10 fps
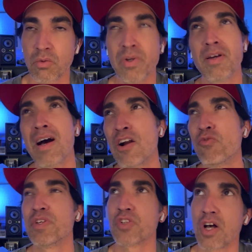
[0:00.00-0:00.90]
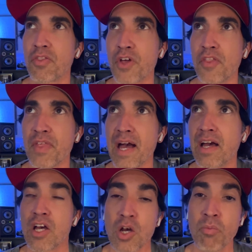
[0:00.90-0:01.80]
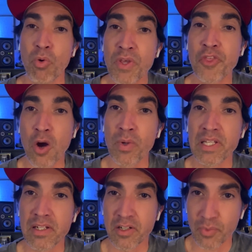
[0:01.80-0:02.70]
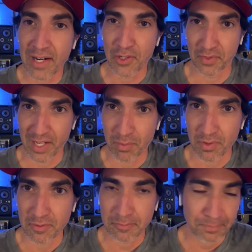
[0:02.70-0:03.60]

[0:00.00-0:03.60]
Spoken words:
I don't know if we thought that, but we thought we needed a record label.